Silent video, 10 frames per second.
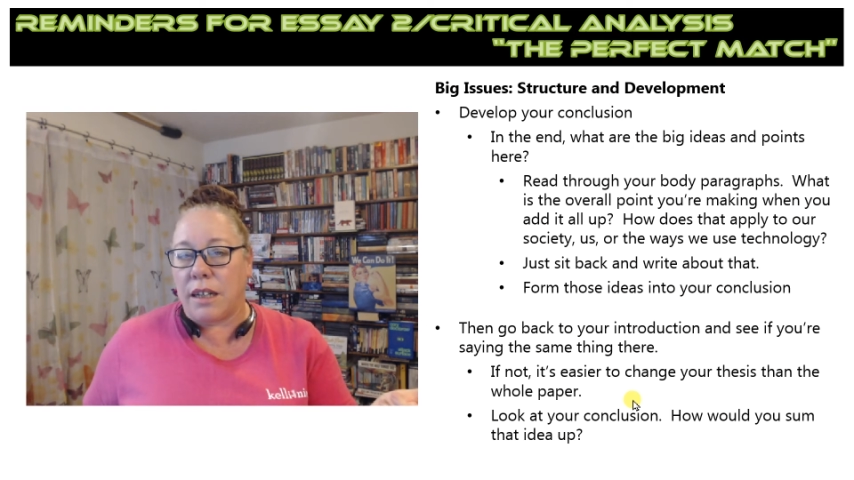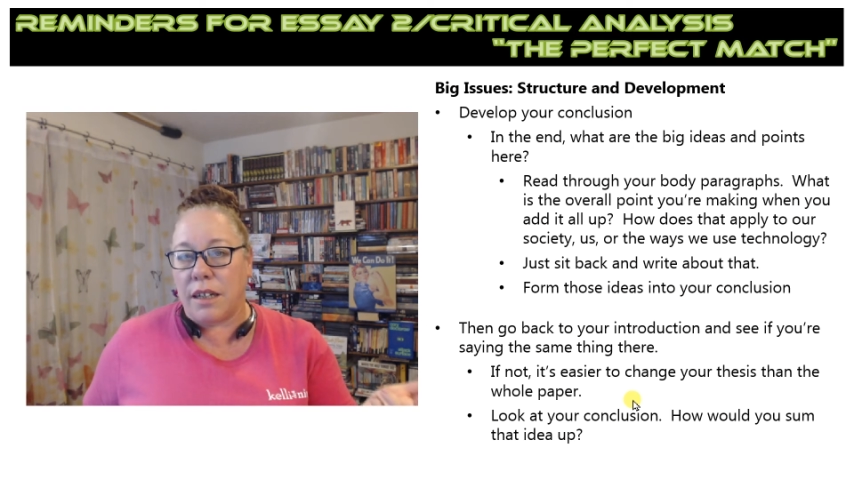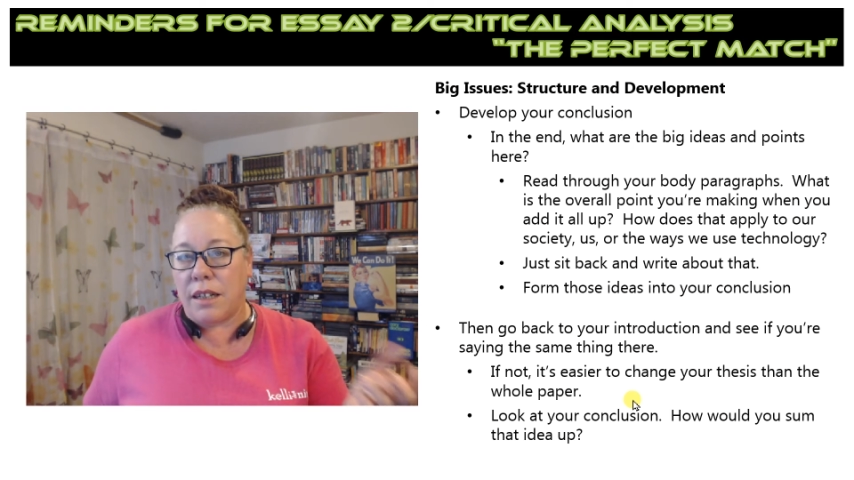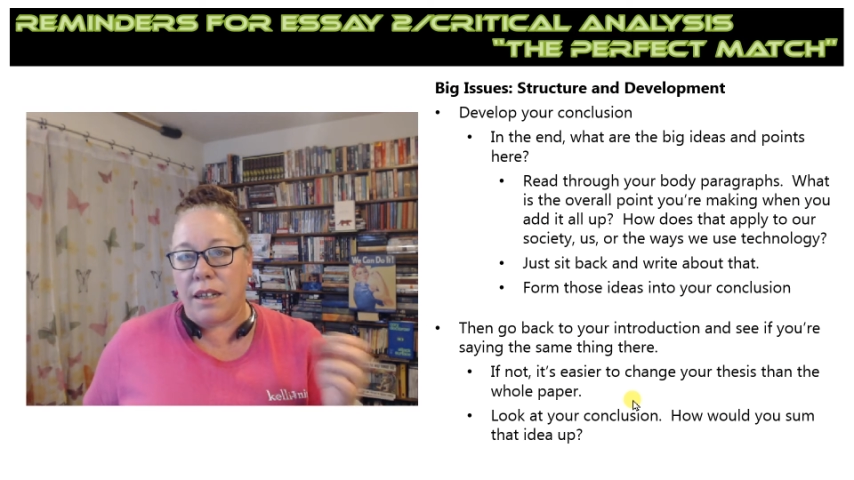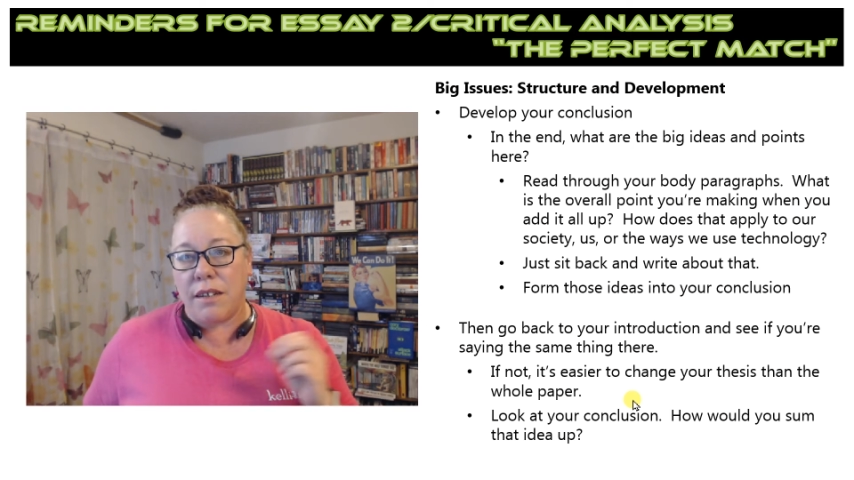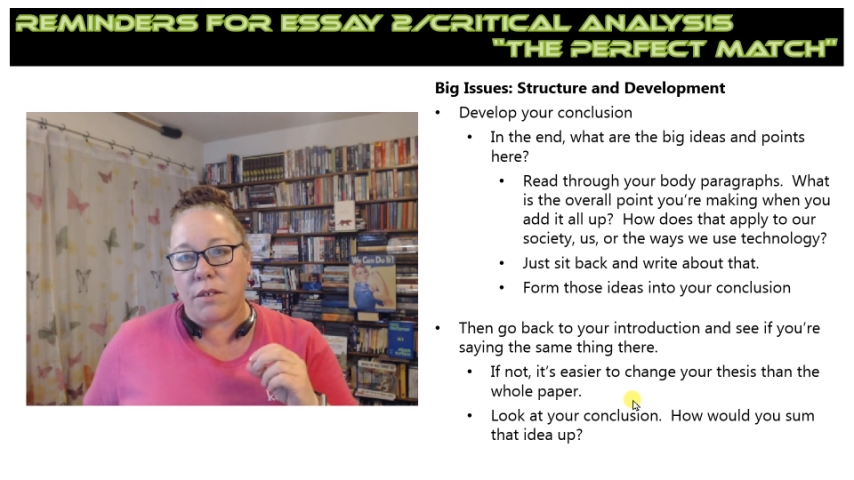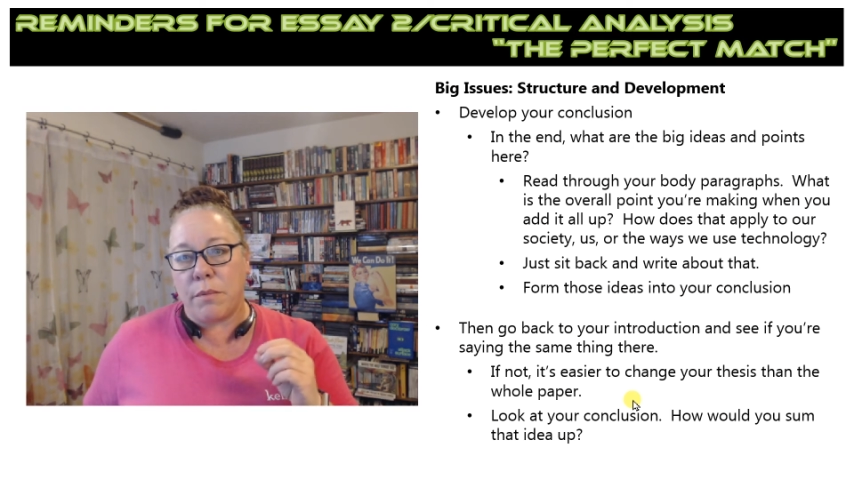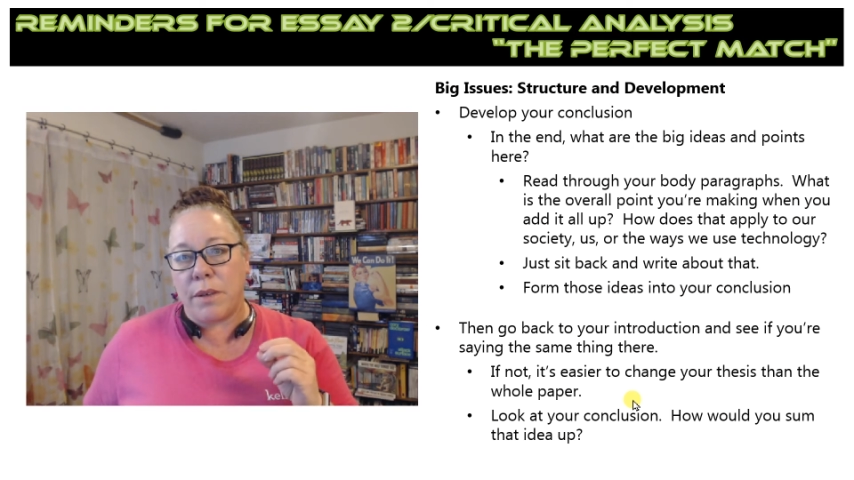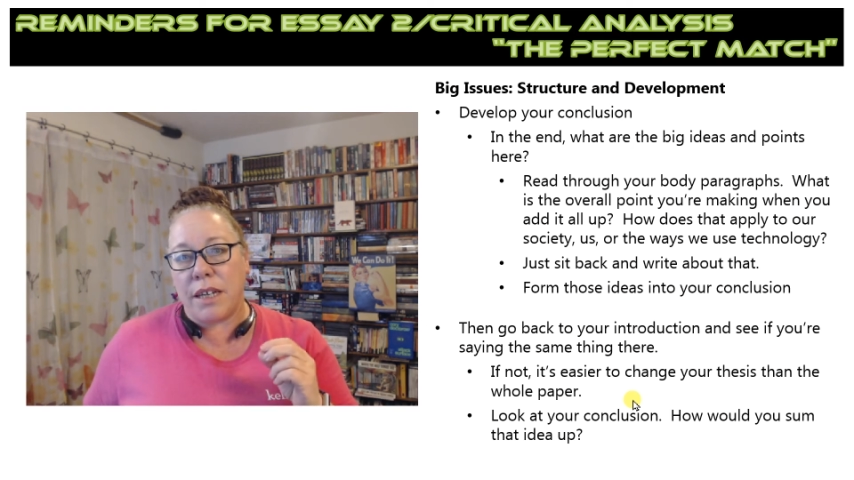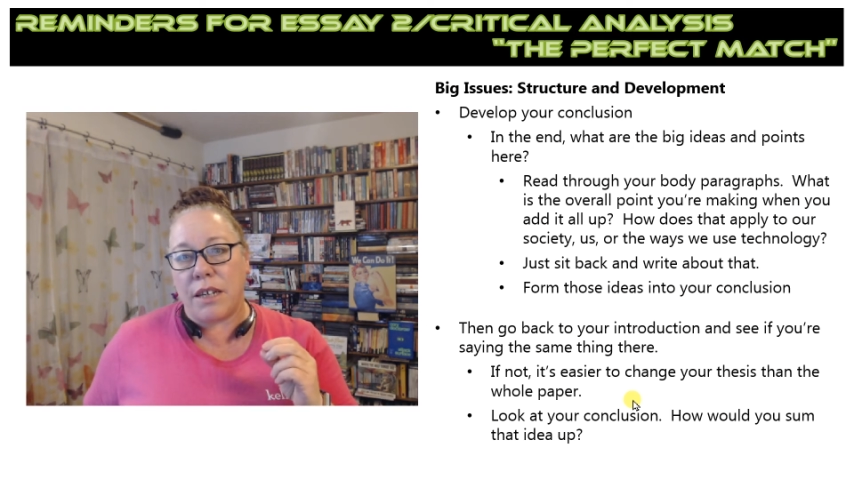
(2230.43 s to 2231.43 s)
These are
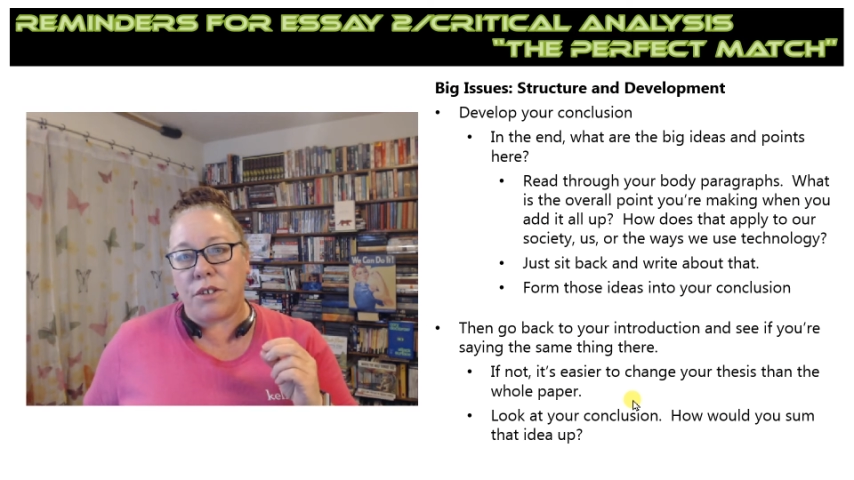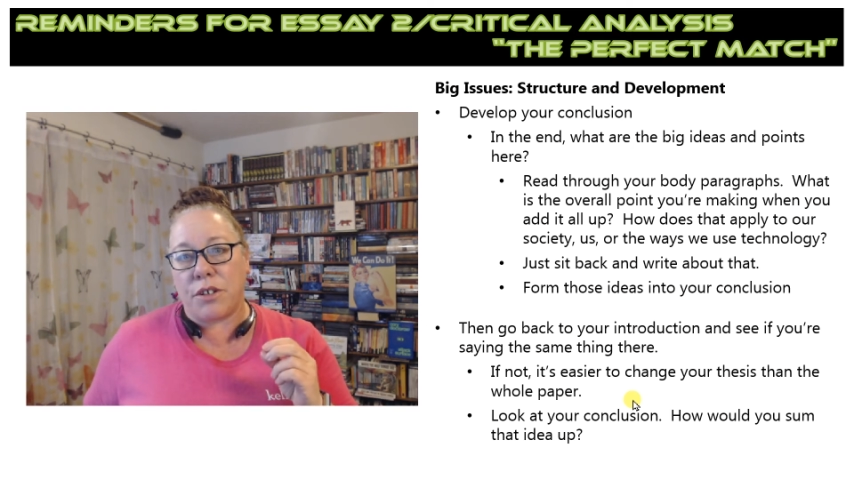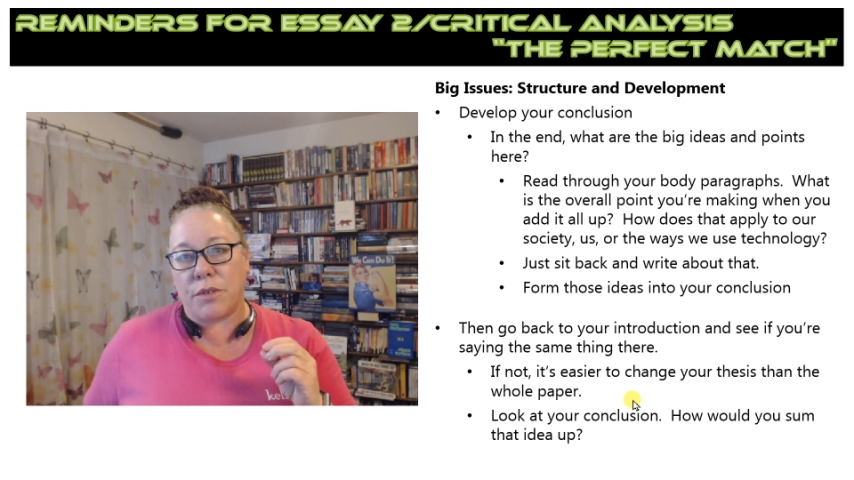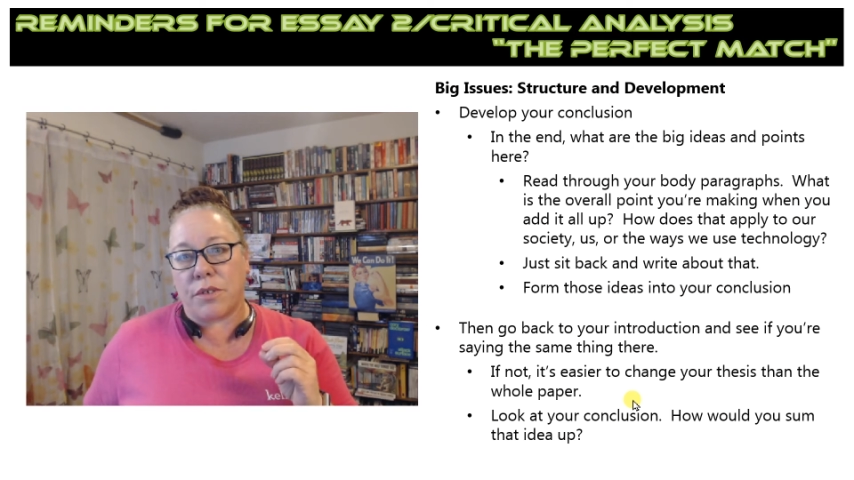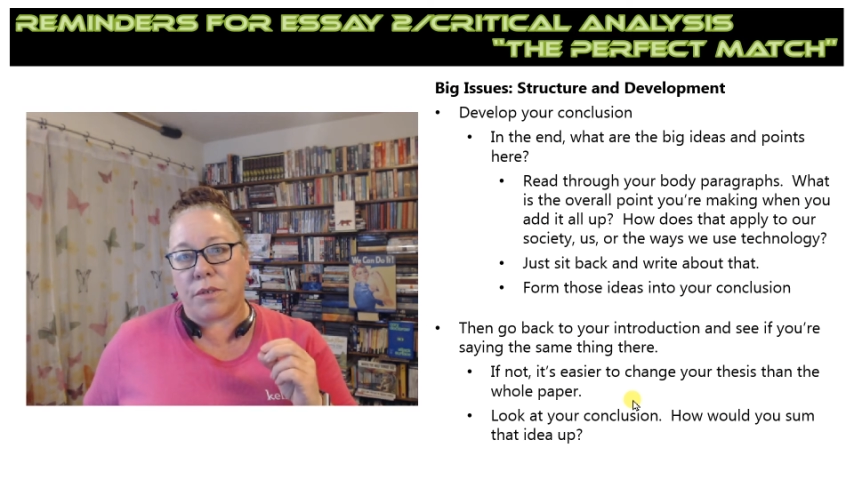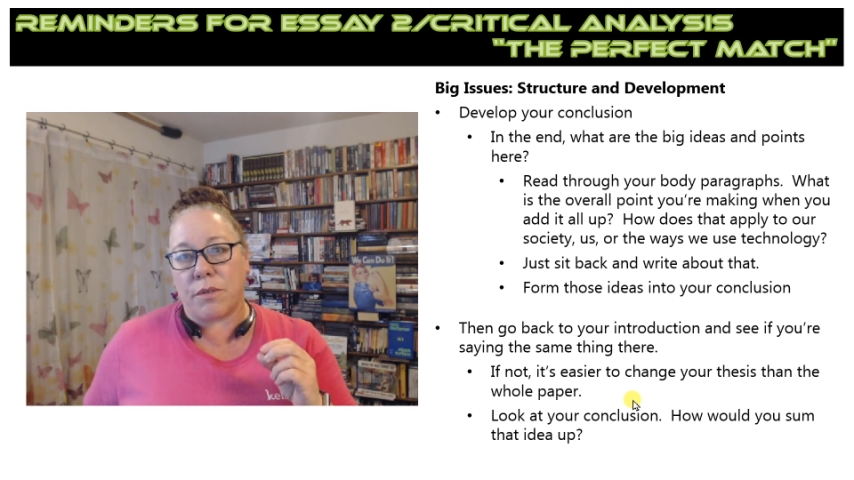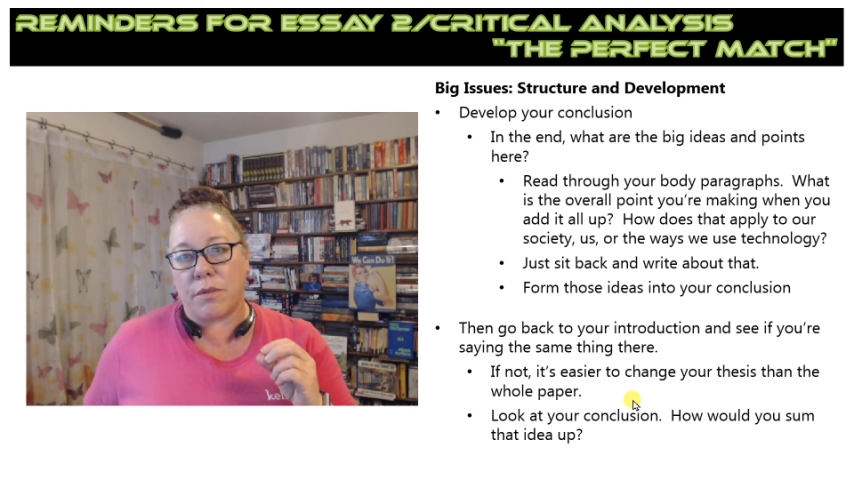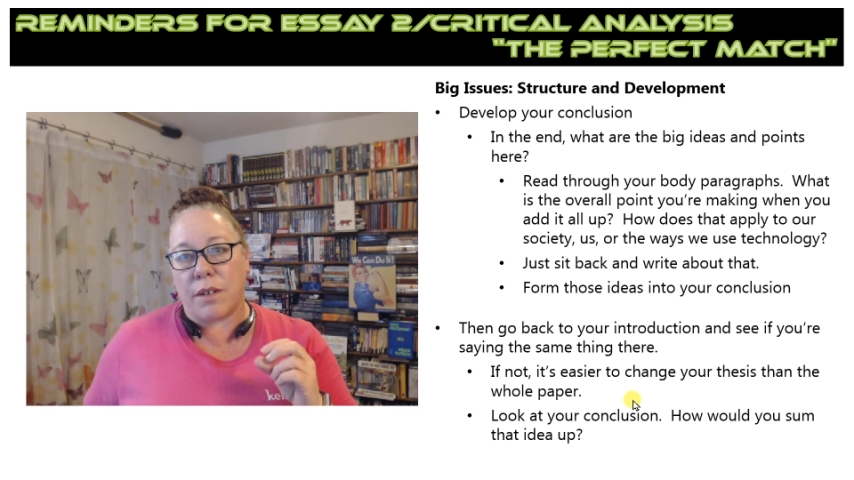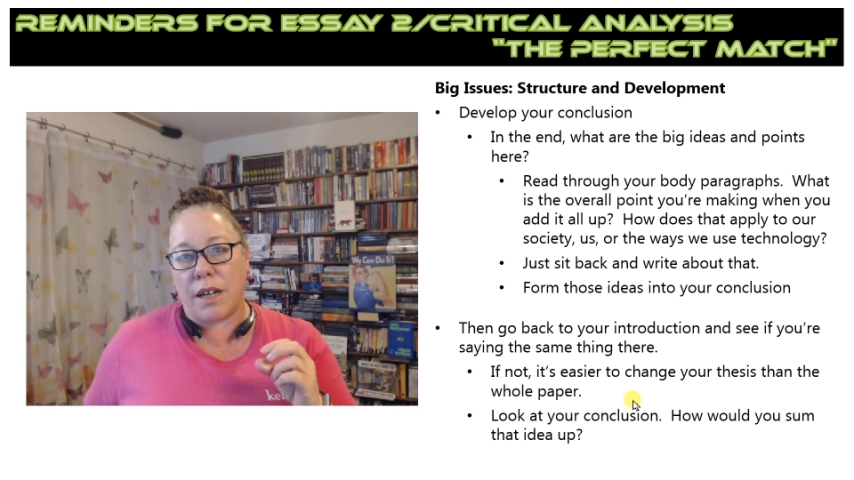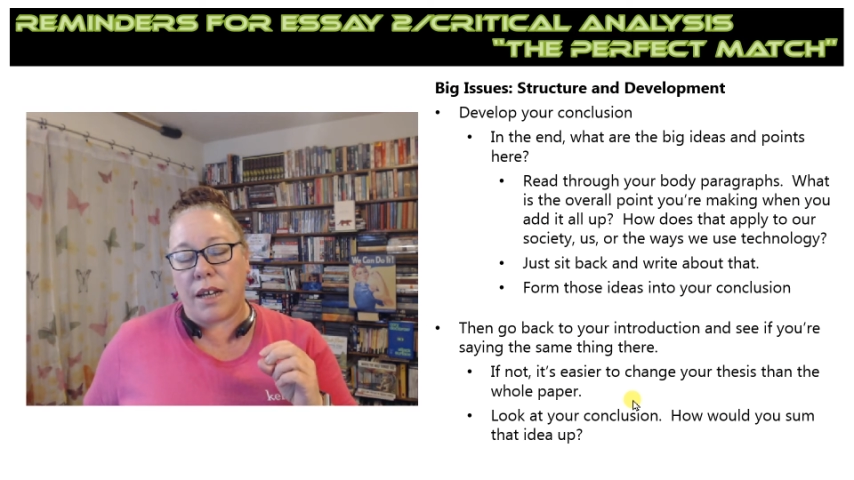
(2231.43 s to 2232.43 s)
big issues,
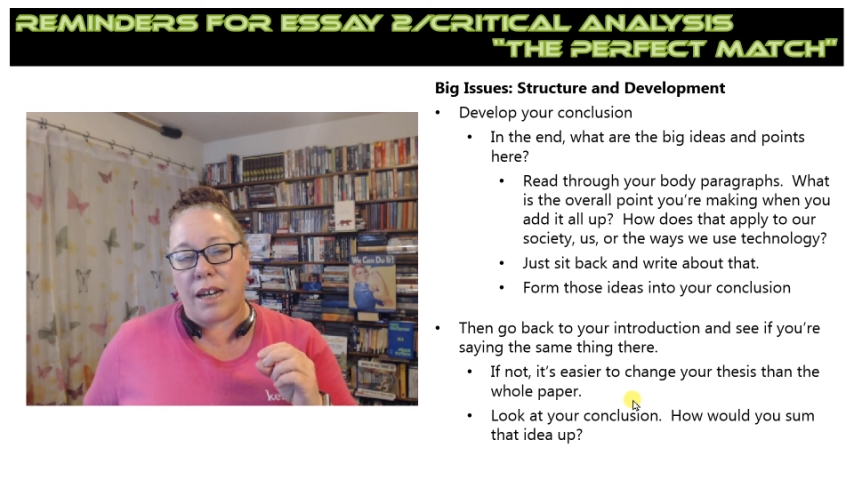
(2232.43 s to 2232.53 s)
right?